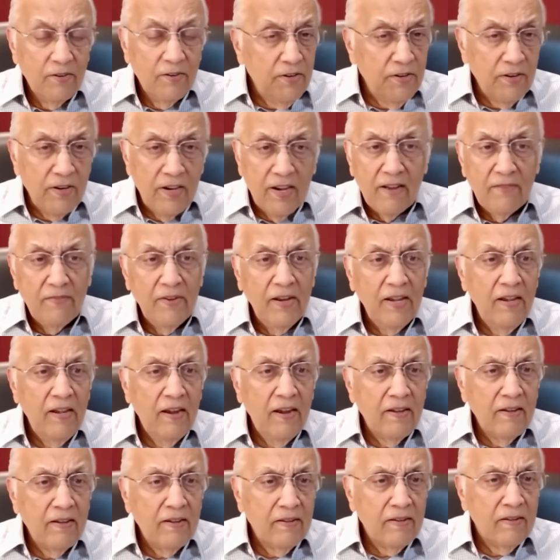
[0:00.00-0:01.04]
Don't you love
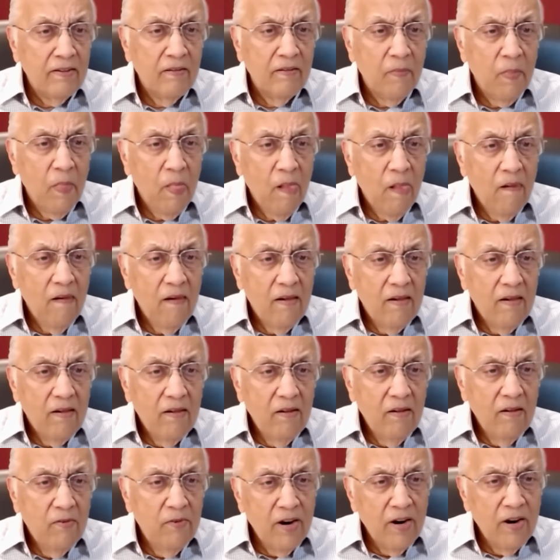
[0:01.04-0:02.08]
India?
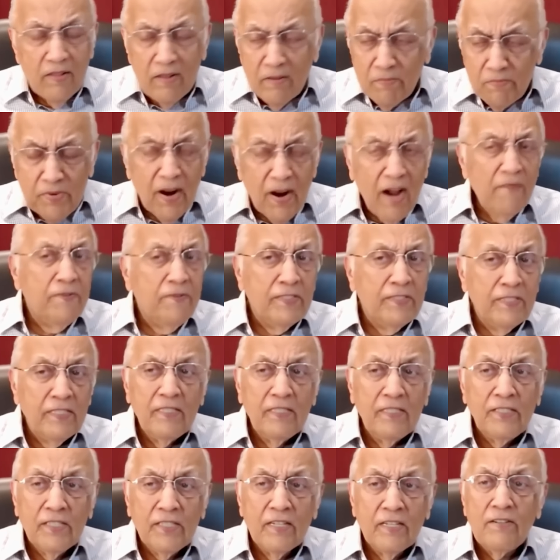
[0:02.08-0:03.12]
Where are the prophets
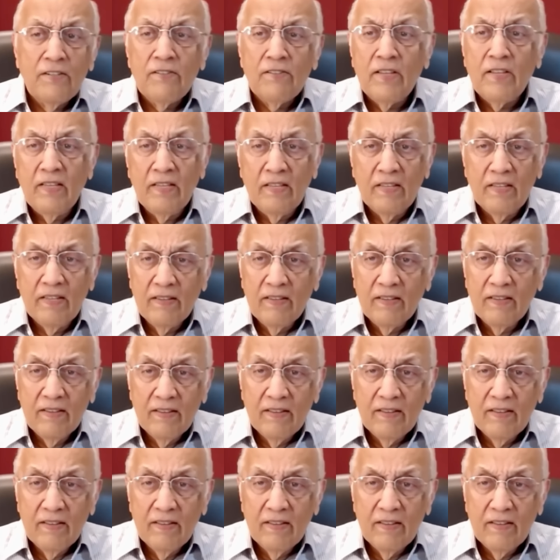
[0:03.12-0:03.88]
in this country?